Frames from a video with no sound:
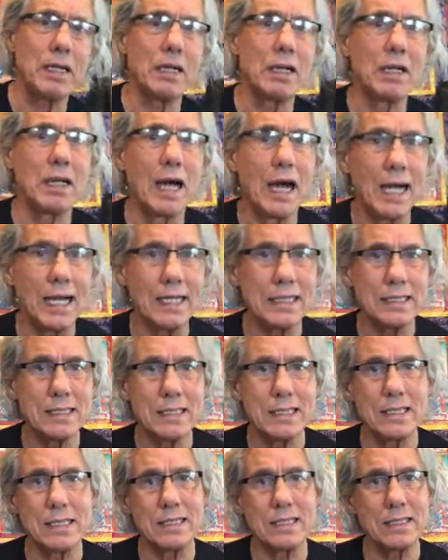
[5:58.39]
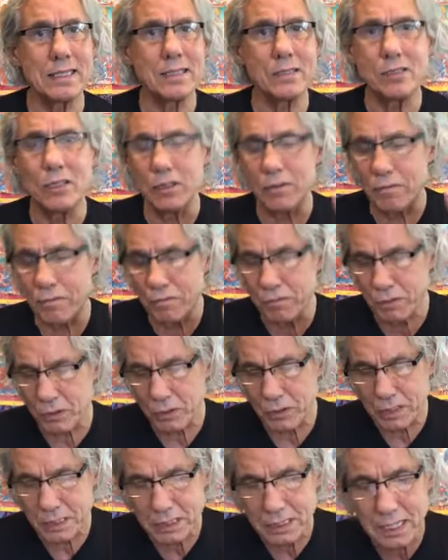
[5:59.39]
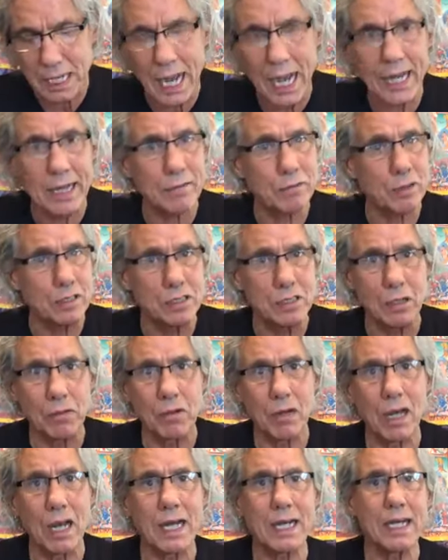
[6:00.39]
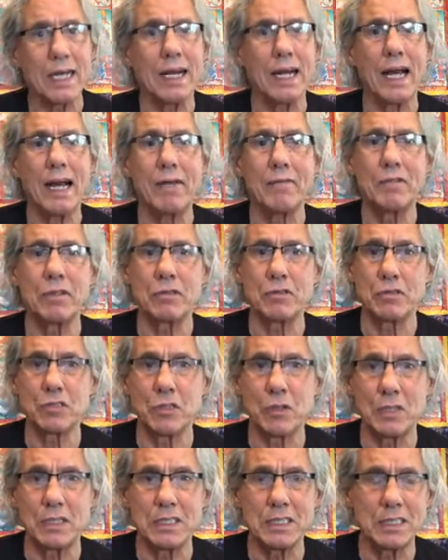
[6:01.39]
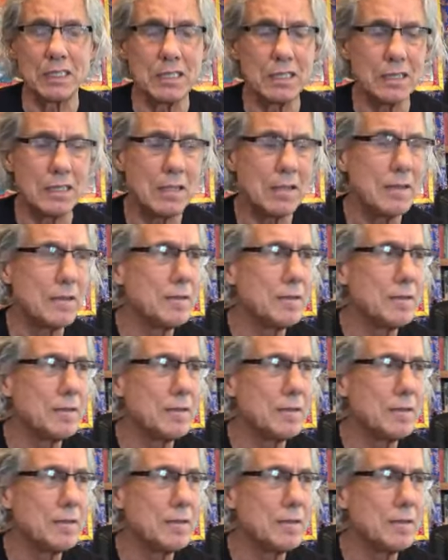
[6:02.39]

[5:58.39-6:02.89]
alliances and good food and diet if we're so lucky to have those choices.